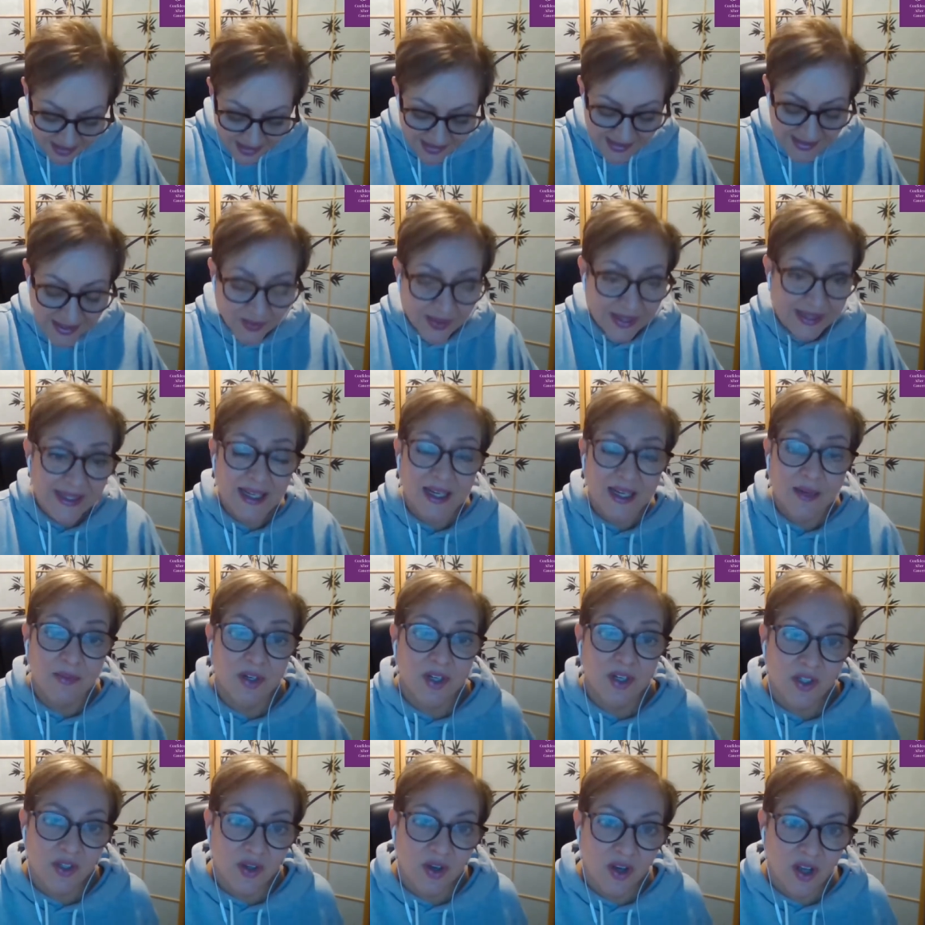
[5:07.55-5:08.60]
So I said I'm going
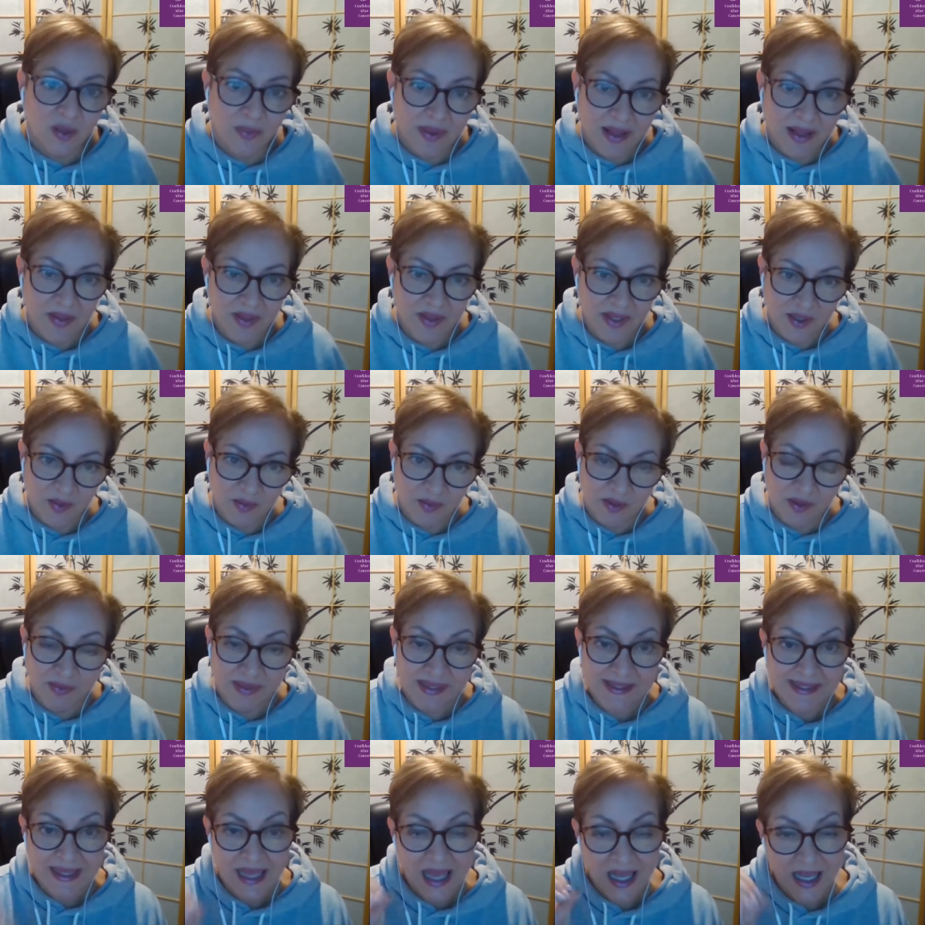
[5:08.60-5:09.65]
to talk about the
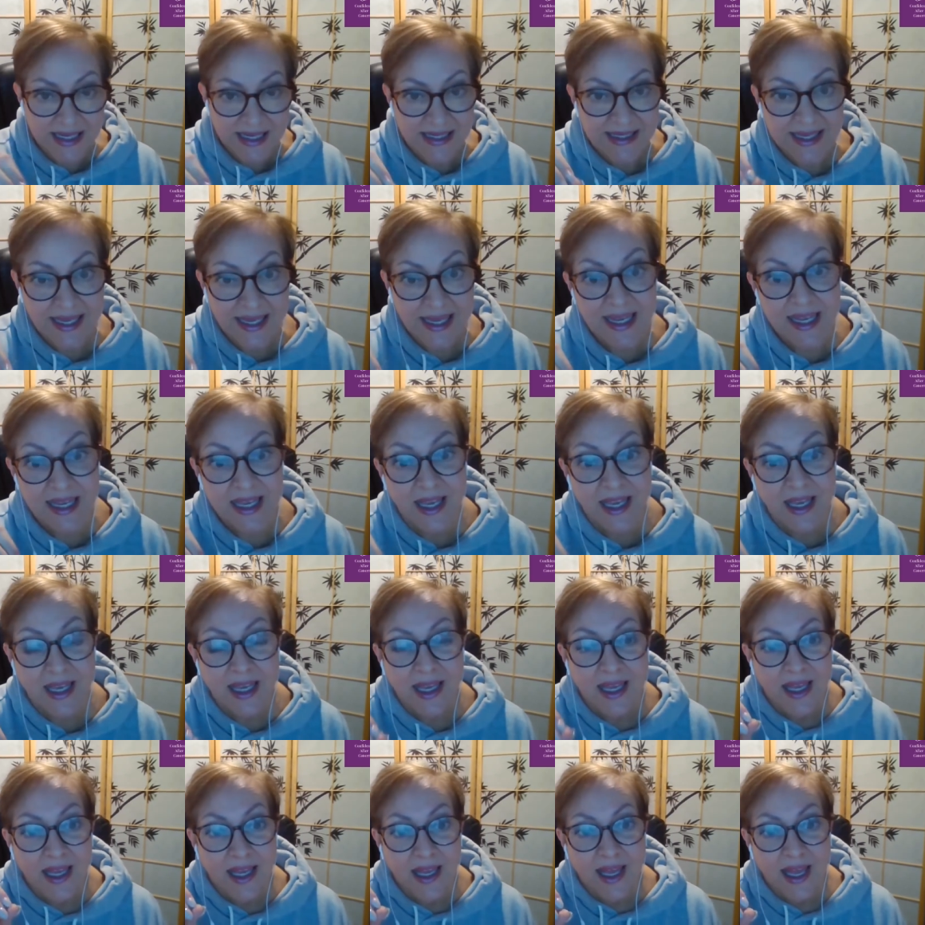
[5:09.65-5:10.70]
supplements I take.
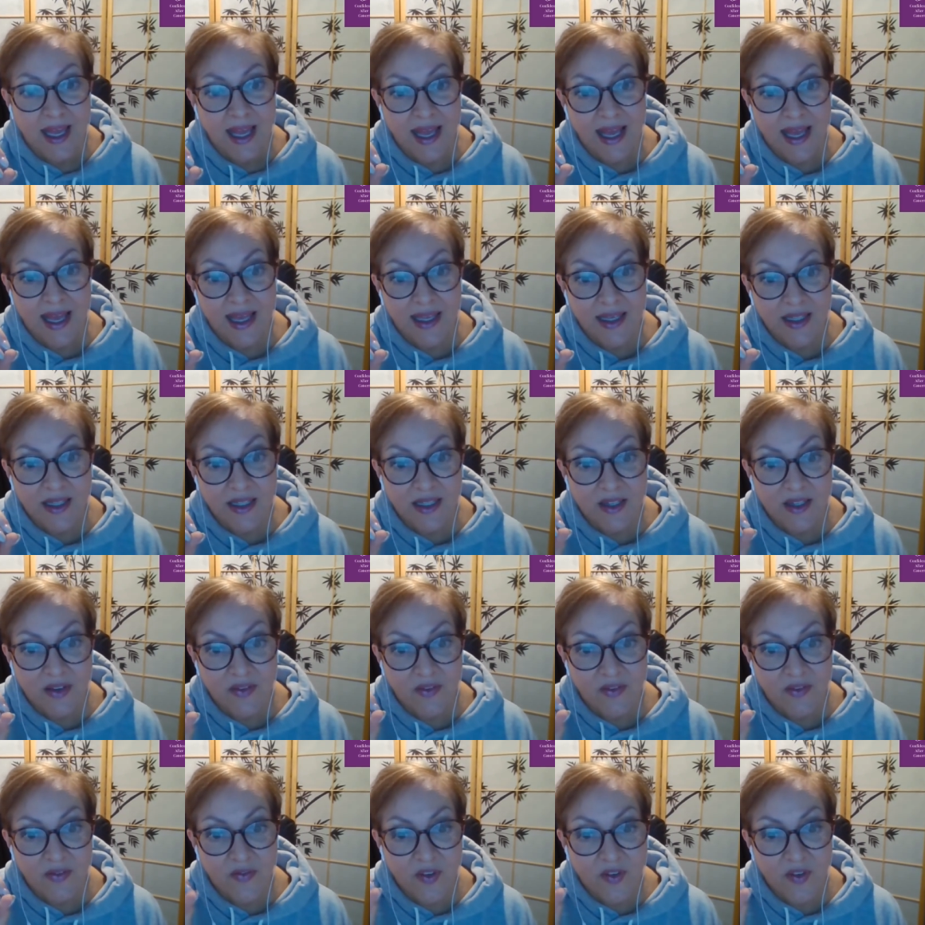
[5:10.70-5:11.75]
And
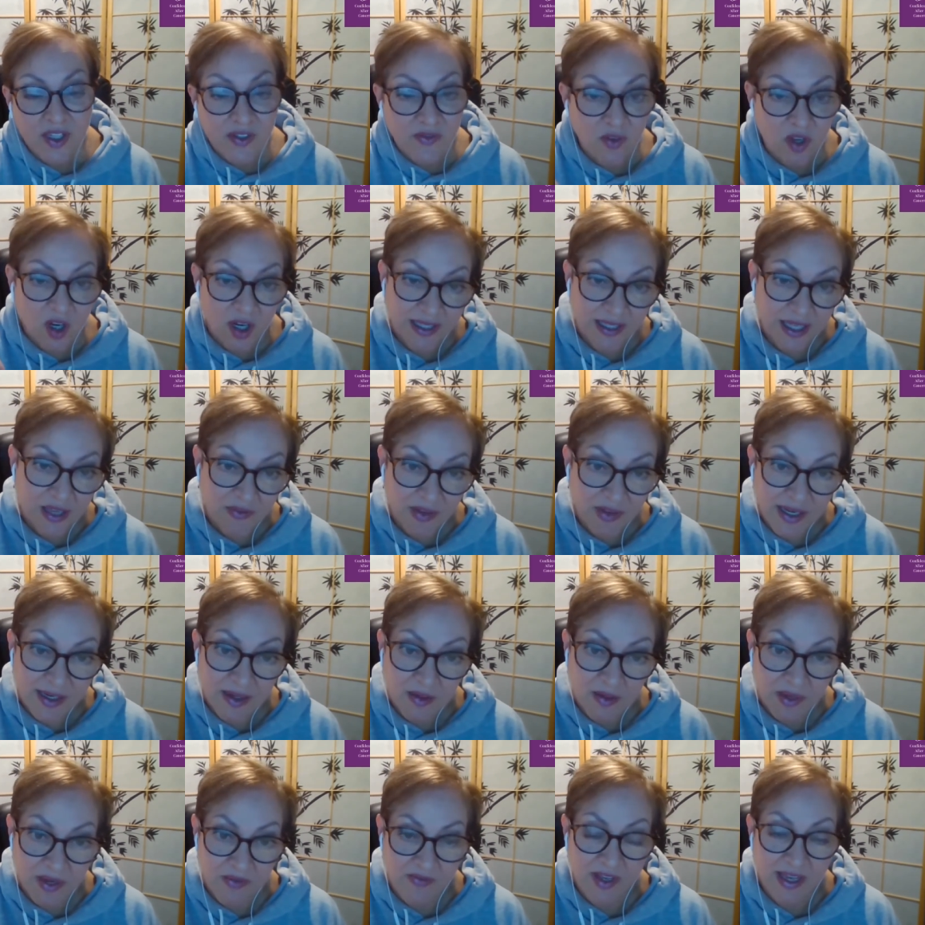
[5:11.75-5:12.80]
first of all, I'll give you a
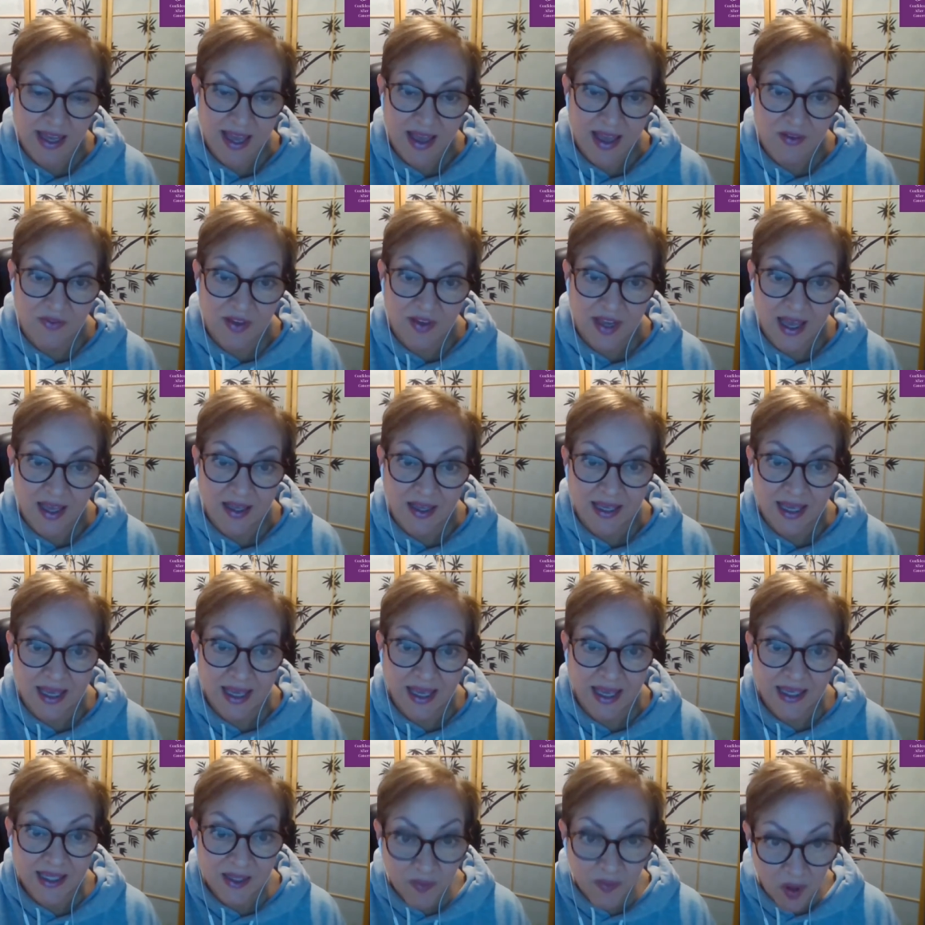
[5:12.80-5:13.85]
little bit of a caveat. It
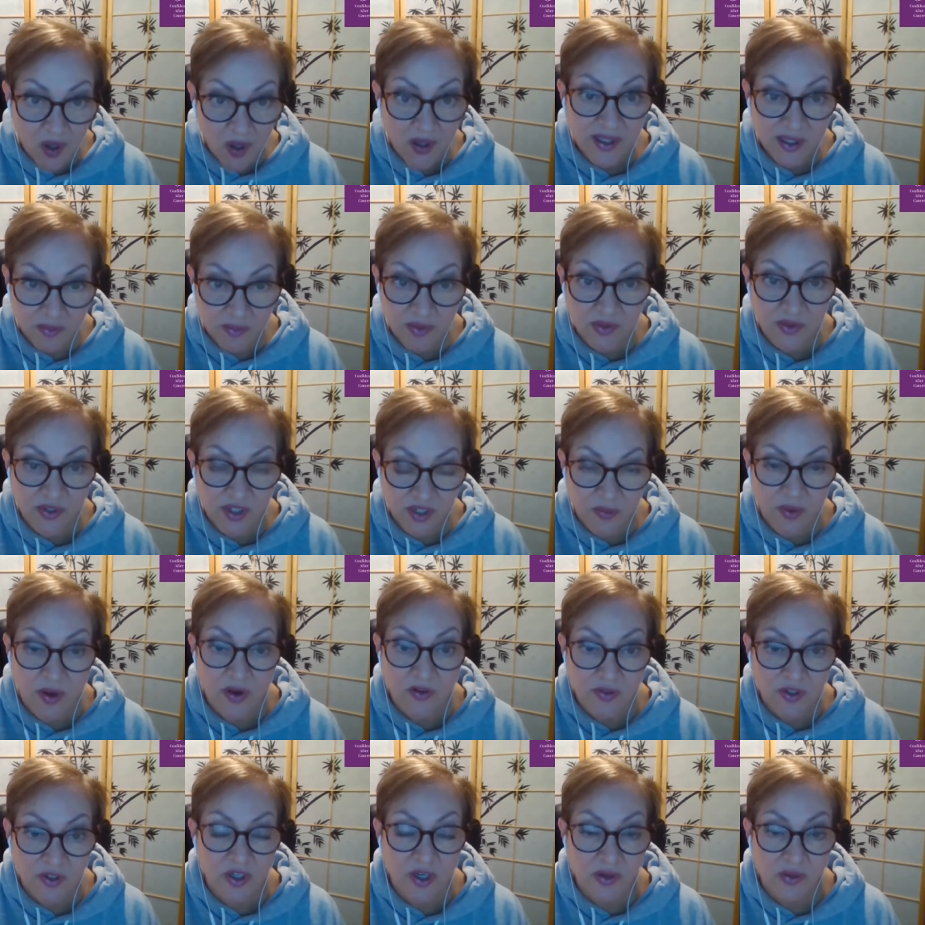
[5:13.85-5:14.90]
is possible to
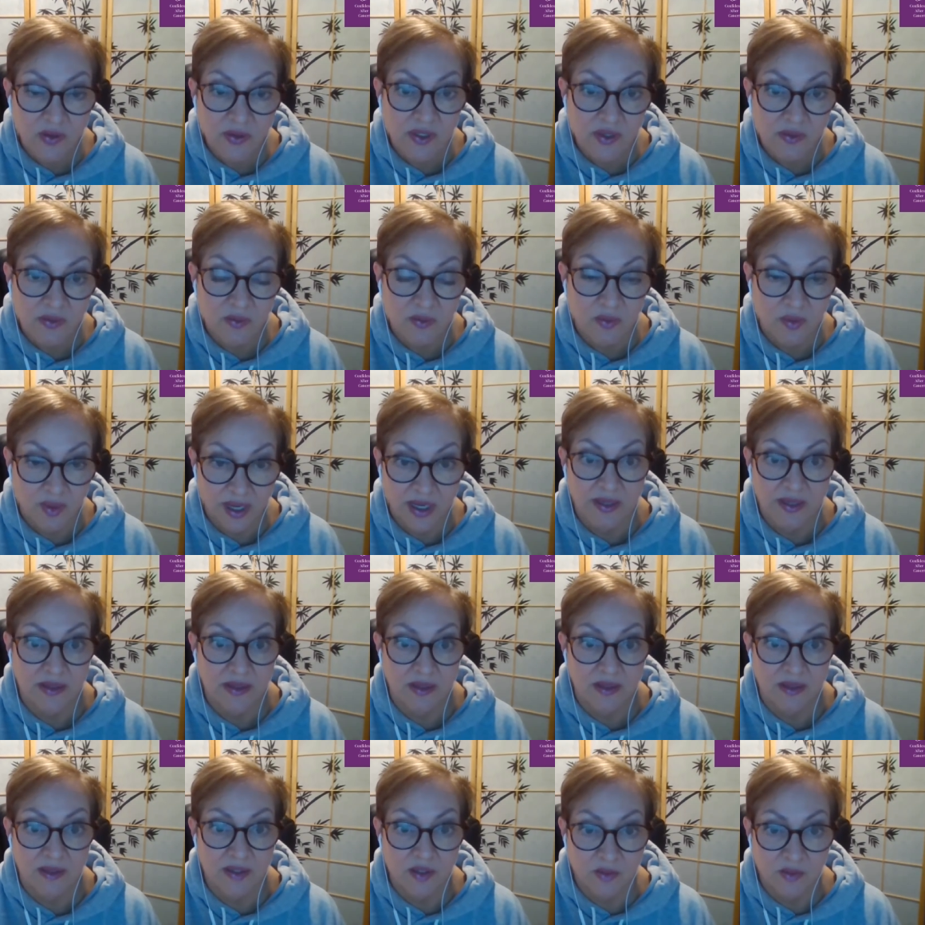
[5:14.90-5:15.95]
overdose with
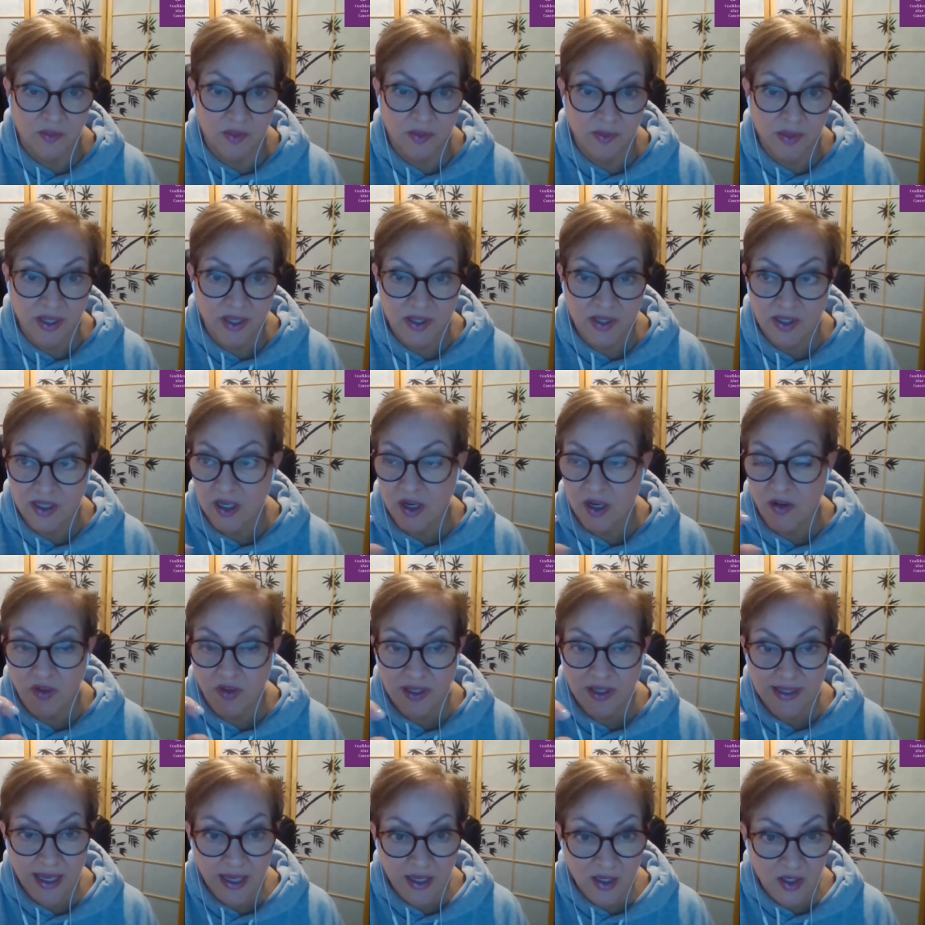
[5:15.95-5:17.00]
supplements. You know, if you
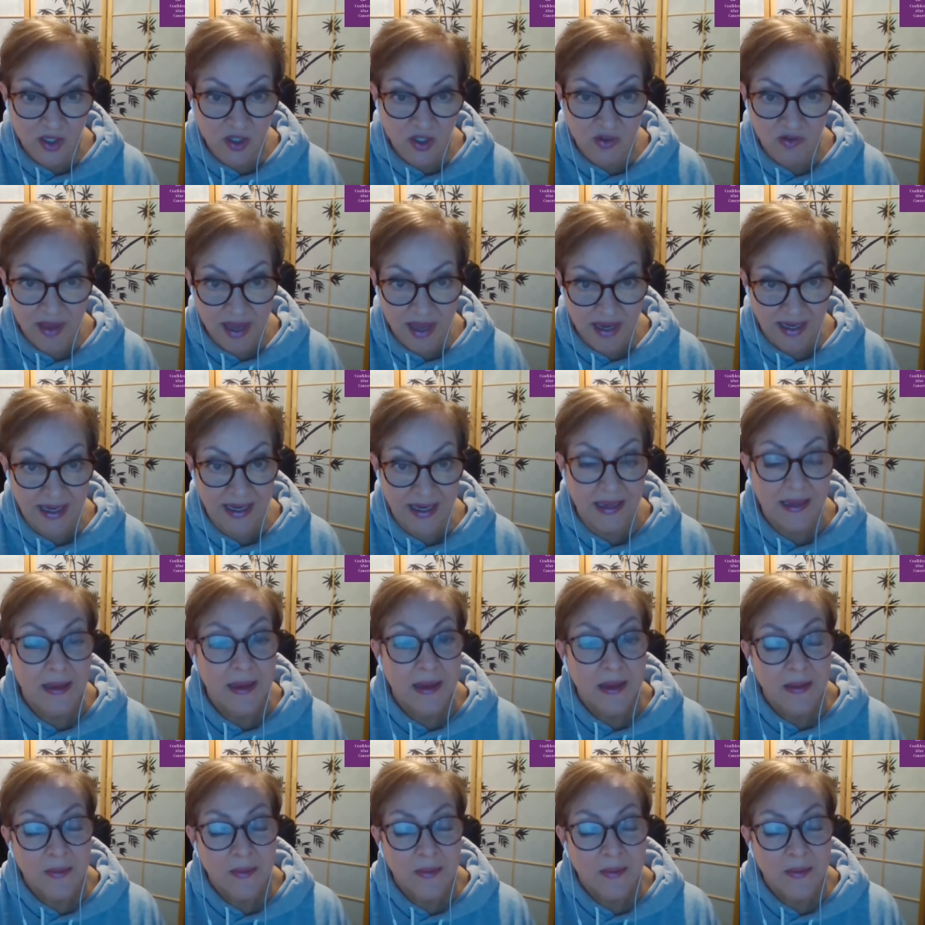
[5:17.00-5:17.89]
take too many,